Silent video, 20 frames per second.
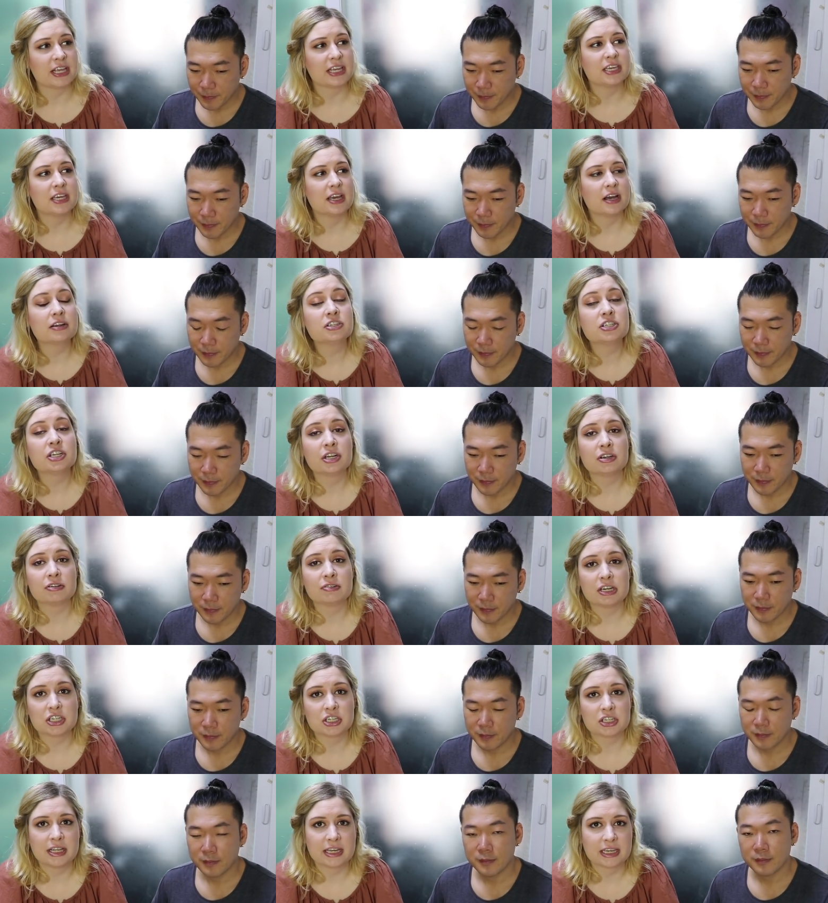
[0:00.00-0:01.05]
Speaker 1: like young
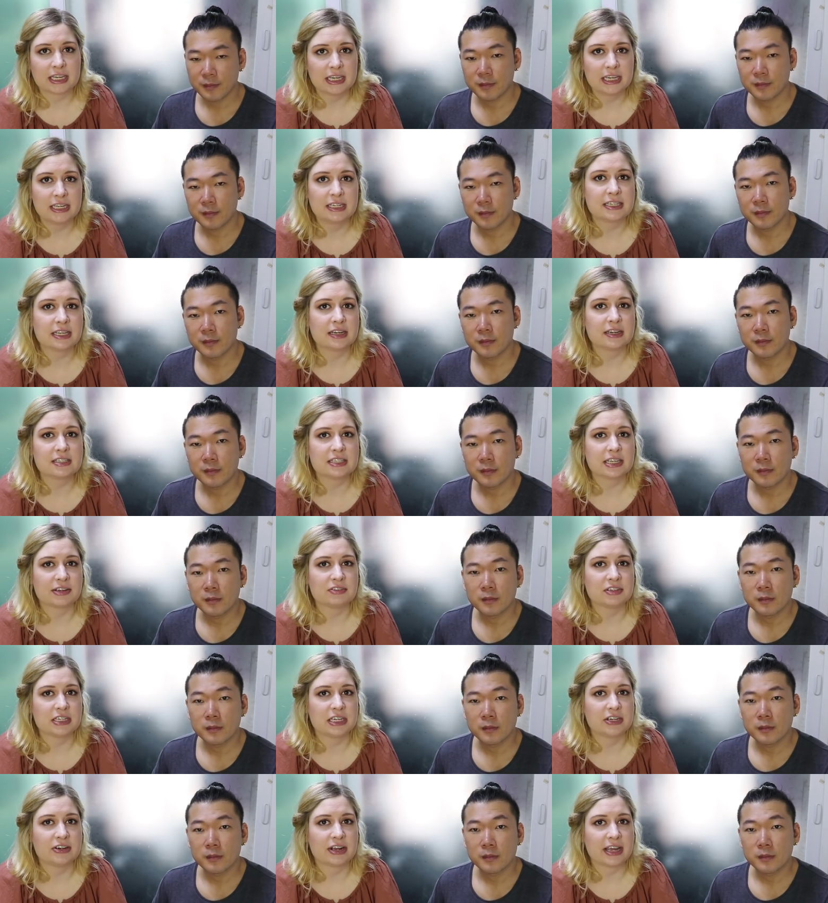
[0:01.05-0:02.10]
generation, like kids that are
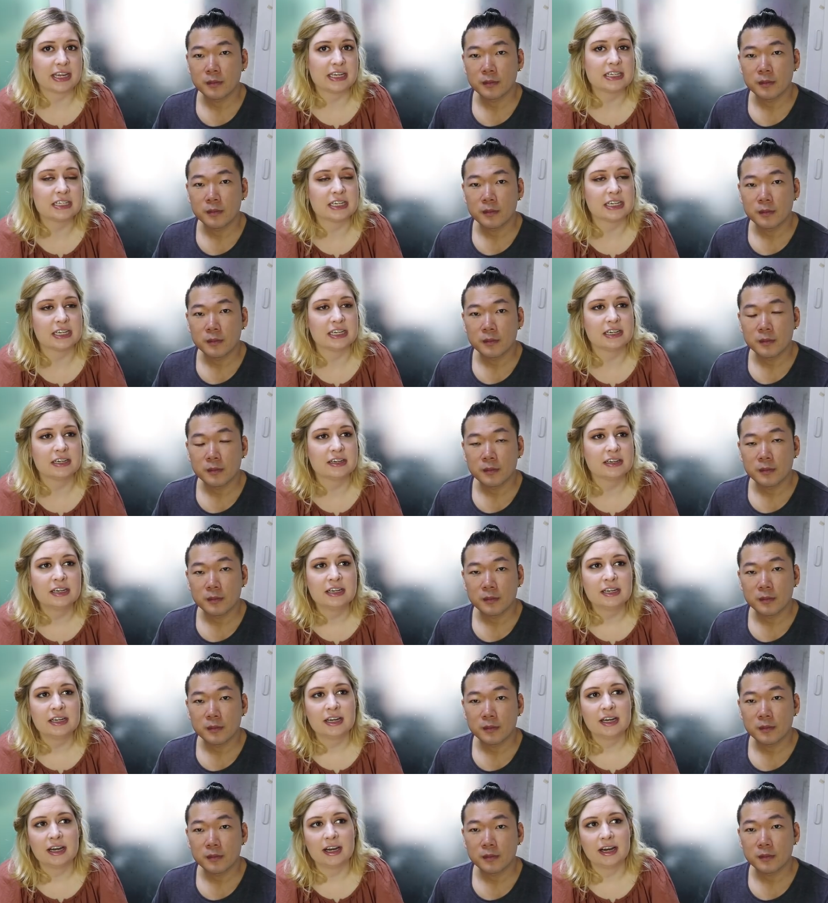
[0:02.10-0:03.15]
17 or 18,
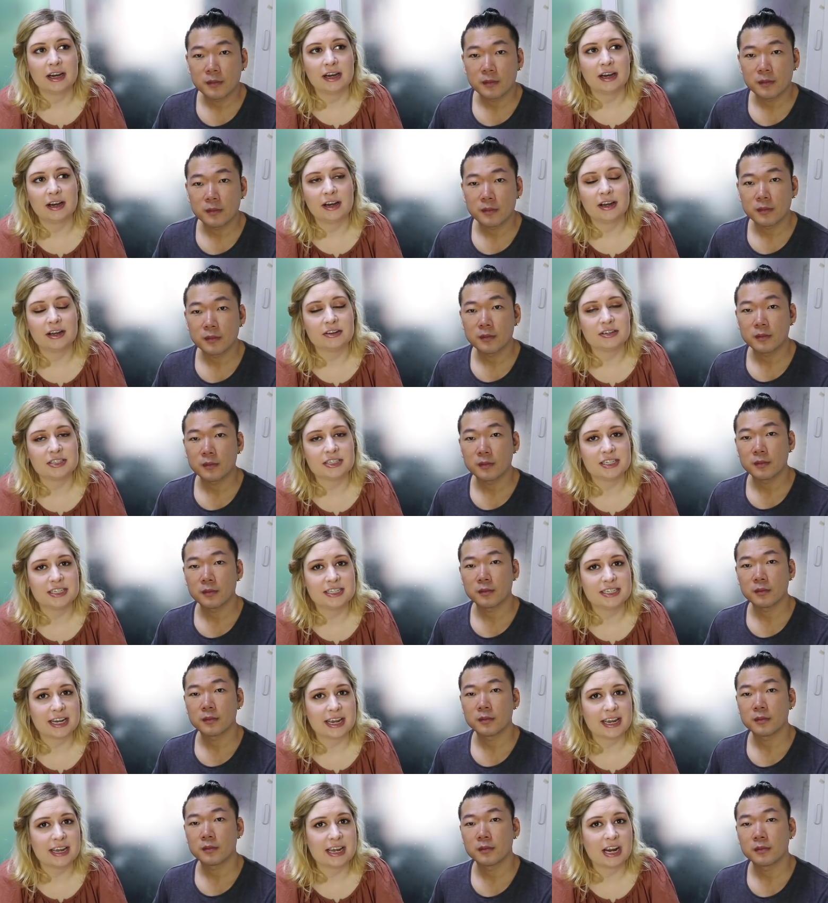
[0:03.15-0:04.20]

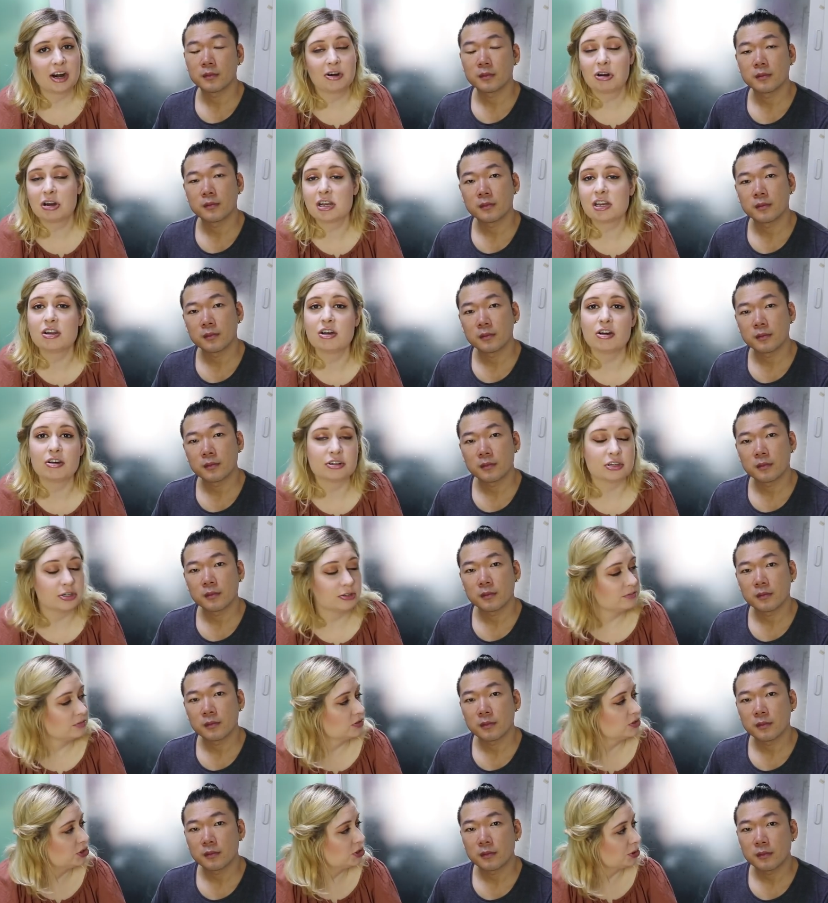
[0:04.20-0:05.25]
today are a lot
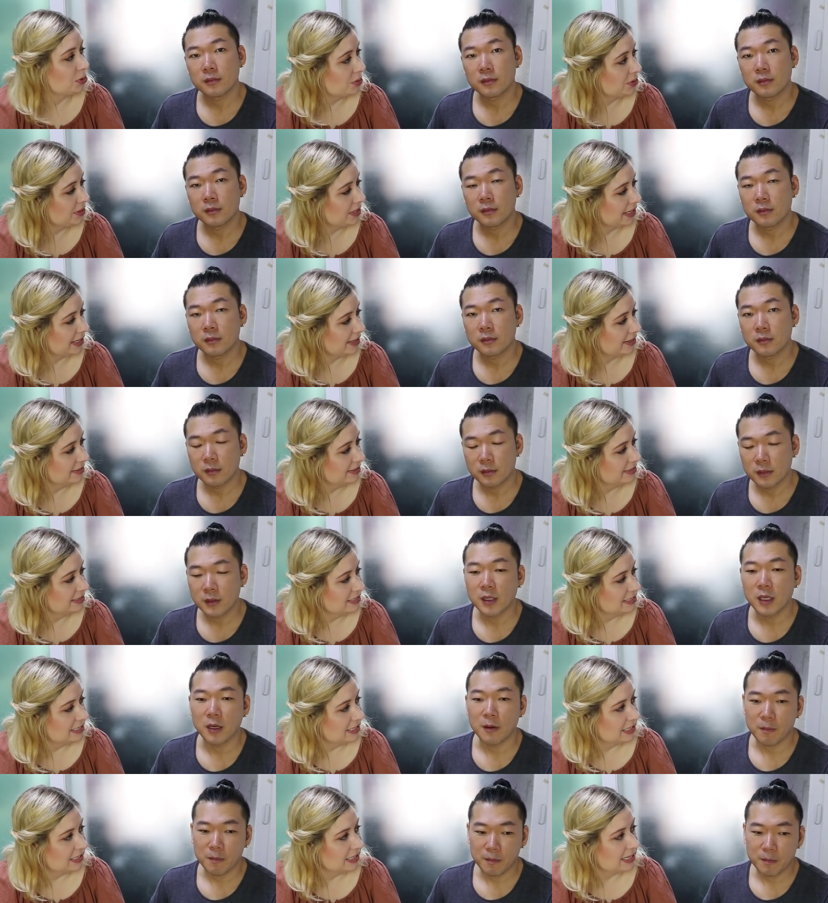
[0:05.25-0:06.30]
taller.
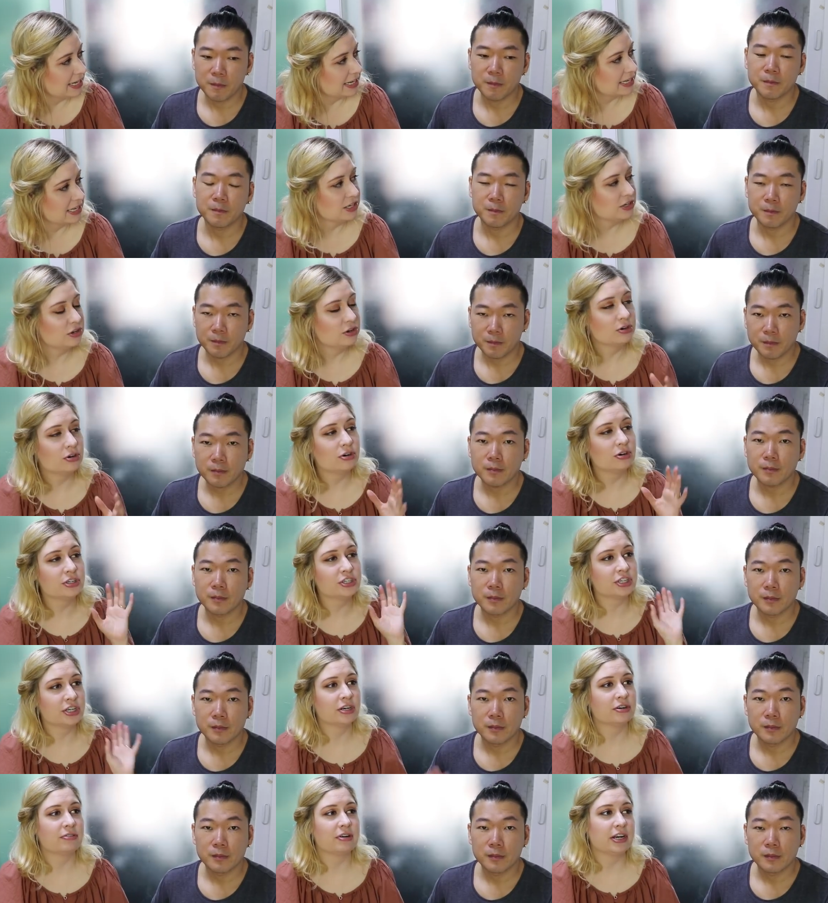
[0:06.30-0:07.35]
Speaker 2: Yeah.
Speaker 1: Like your
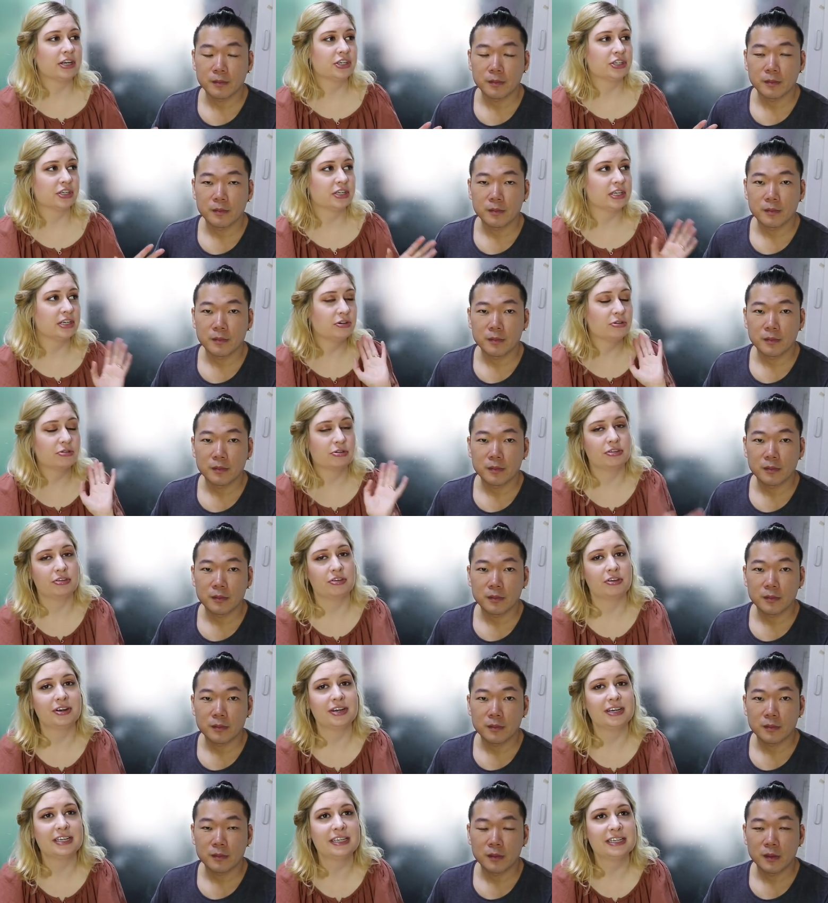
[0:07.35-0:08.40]
generation in your
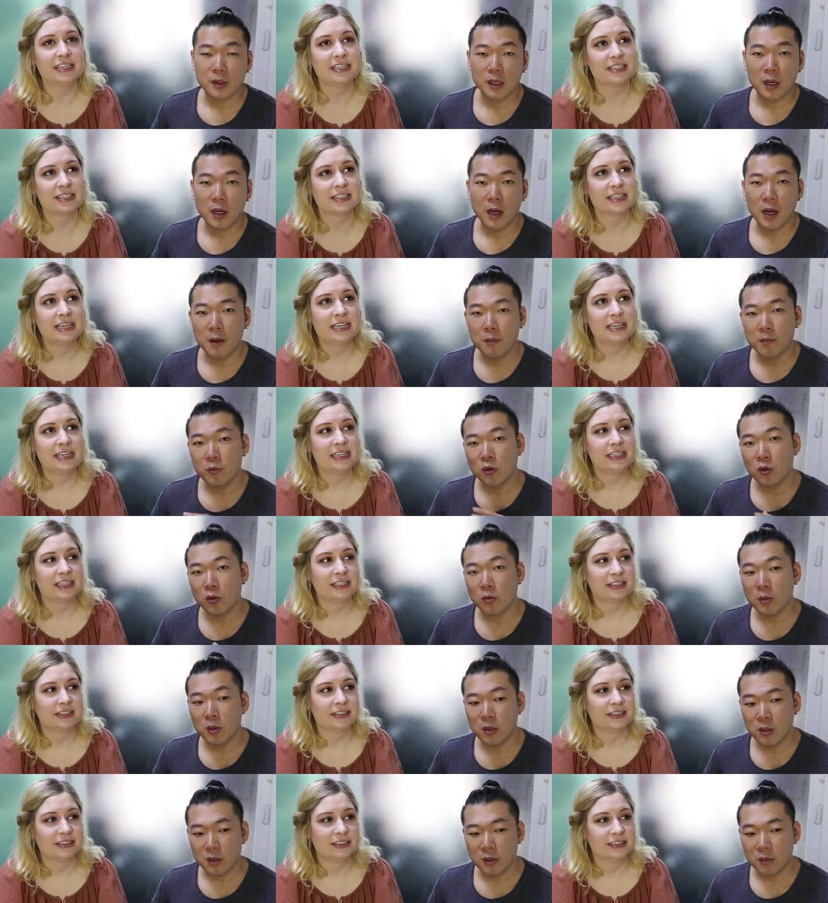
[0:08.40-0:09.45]
30s.
Speaker 2: I'm
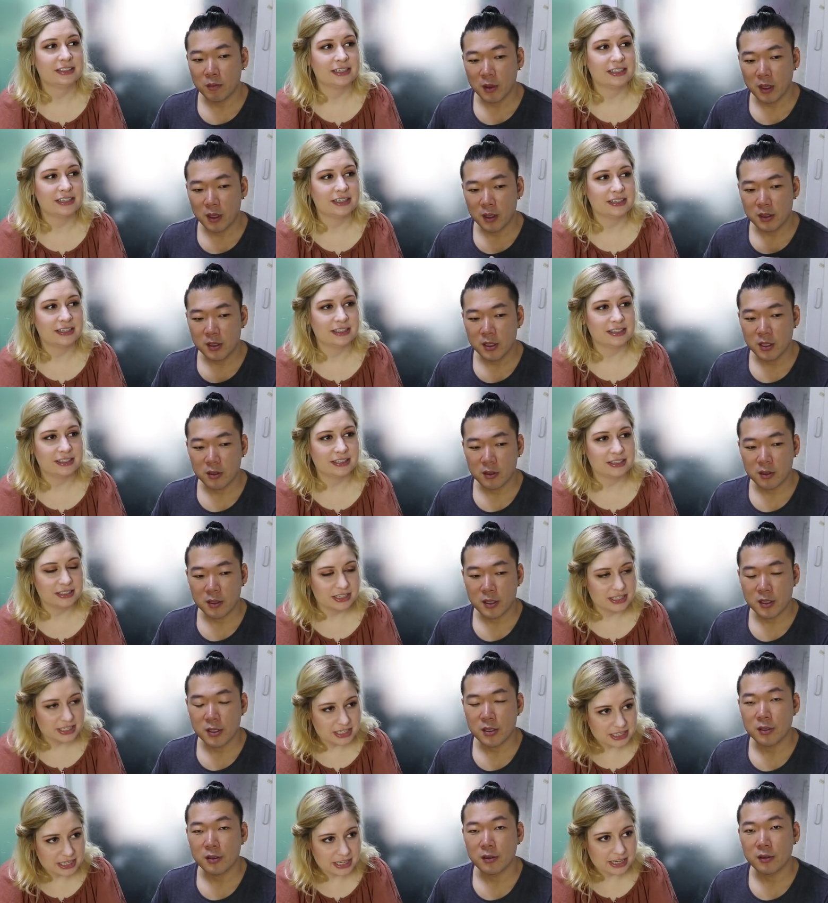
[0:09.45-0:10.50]
normal in my
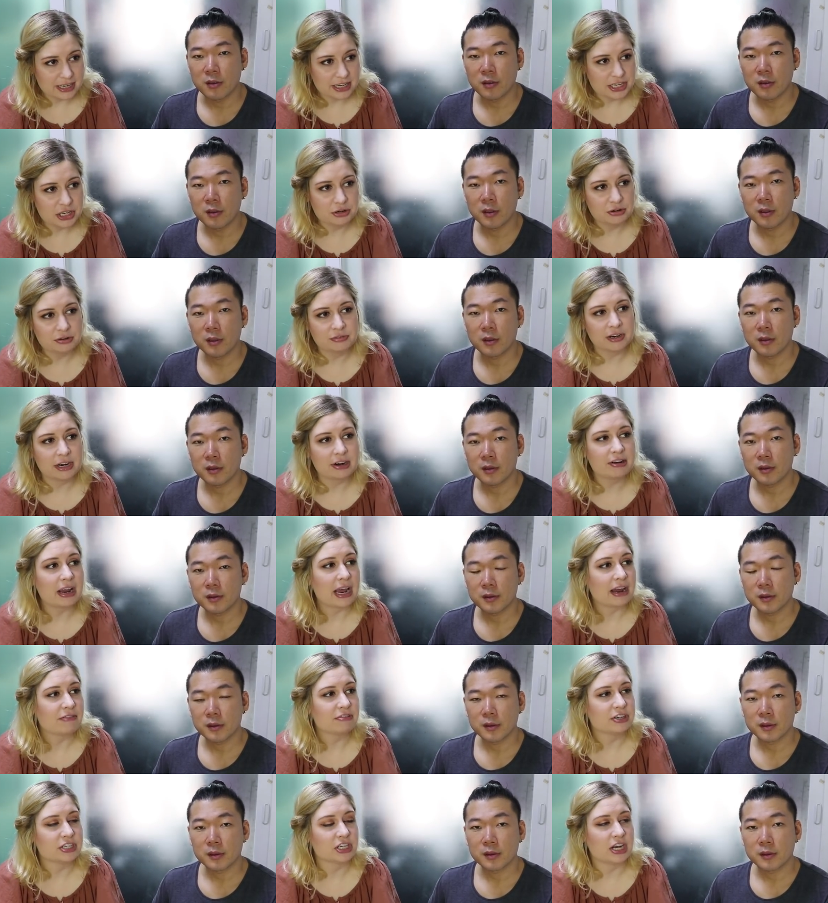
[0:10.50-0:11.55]
generation.
Speaker 1: Yeah, you were very
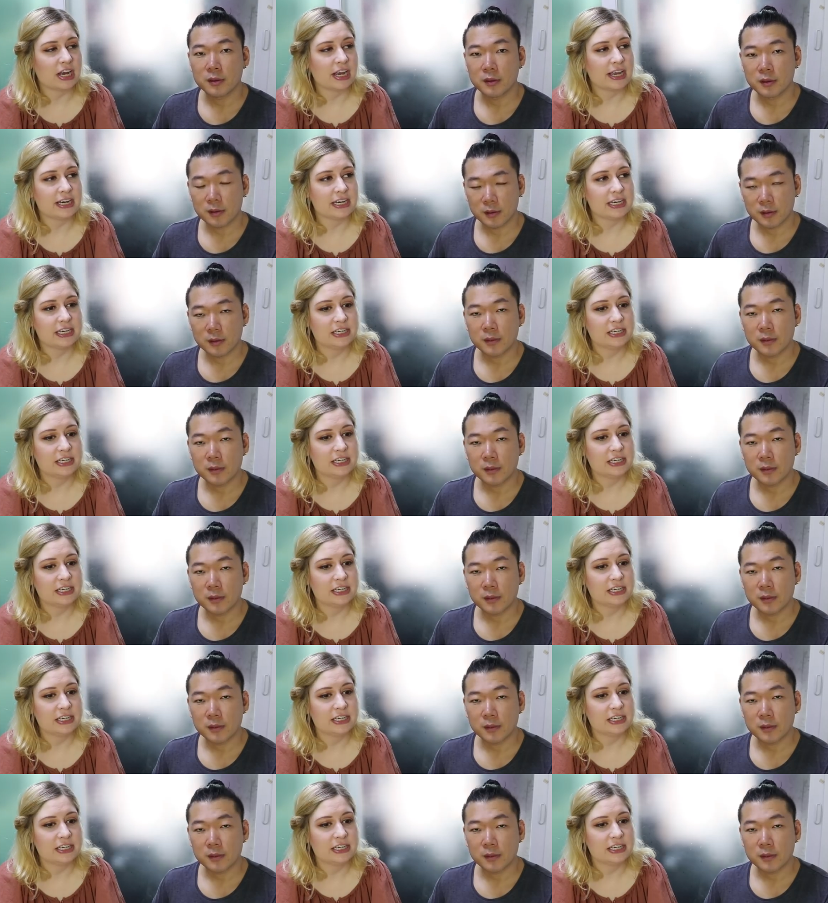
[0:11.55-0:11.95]
average height